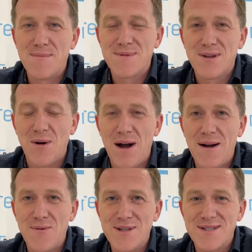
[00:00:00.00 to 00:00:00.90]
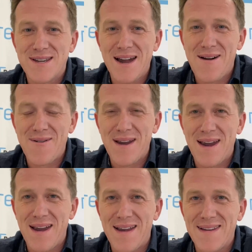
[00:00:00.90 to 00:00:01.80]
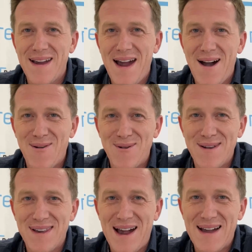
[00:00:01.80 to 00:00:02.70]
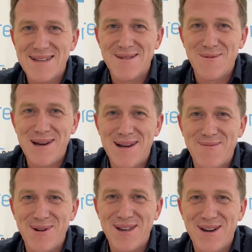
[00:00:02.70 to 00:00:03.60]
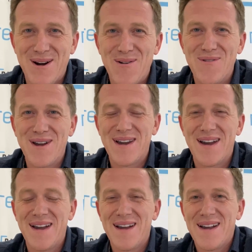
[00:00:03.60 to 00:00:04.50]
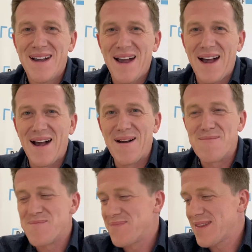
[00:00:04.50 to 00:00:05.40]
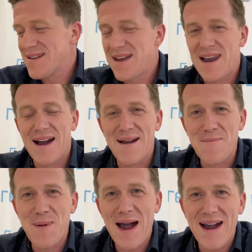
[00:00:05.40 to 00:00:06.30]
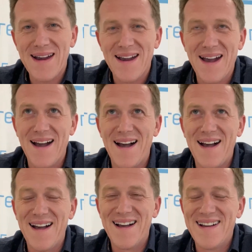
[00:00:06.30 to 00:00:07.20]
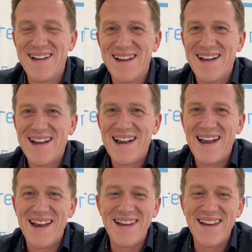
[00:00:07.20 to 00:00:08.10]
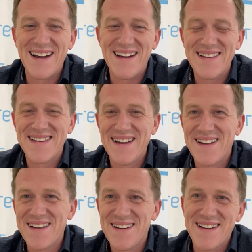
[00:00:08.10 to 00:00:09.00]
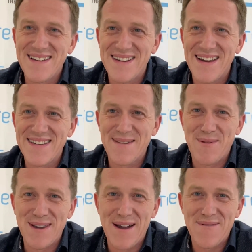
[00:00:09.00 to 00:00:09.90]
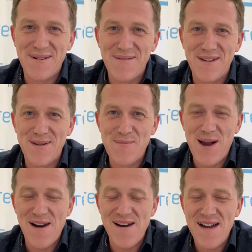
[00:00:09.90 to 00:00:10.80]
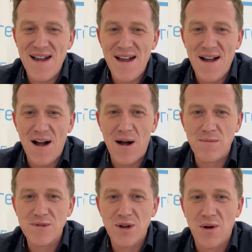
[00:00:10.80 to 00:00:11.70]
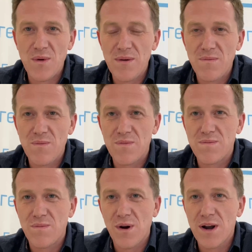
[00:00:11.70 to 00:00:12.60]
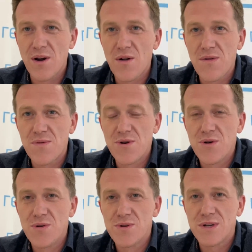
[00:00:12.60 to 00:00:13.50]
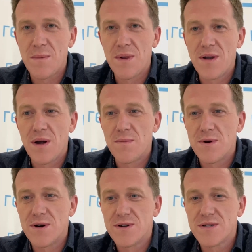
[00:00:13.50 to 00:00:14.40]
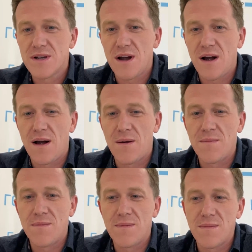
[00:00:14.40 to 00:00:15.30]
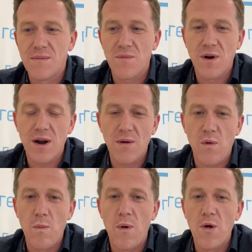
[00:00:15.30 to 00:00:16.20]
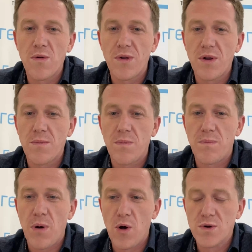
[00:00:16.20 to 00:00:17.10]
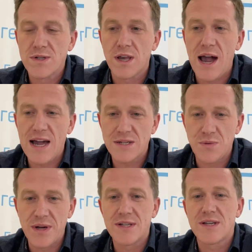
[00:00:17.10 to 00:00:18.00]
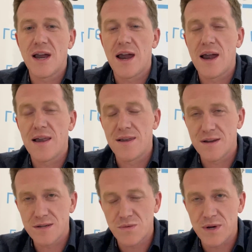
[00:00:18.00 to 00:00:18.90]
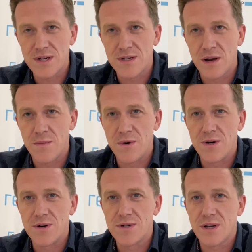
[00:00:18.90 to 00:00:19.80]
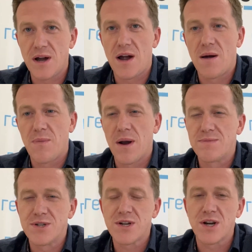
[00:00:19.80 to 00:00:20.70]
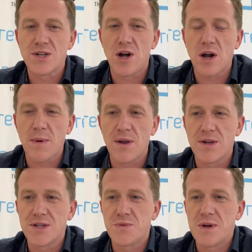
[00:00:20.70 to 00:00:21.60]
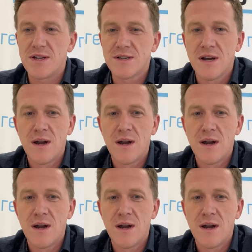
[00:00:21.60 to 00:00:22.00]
So I was down and out last week with COVID, and I am back, and still a little congested, but definitely feeling better. We're gonna go through some of the numbers. We'll both post last week's and this week's numbers, but I'm just going to talk about this week's.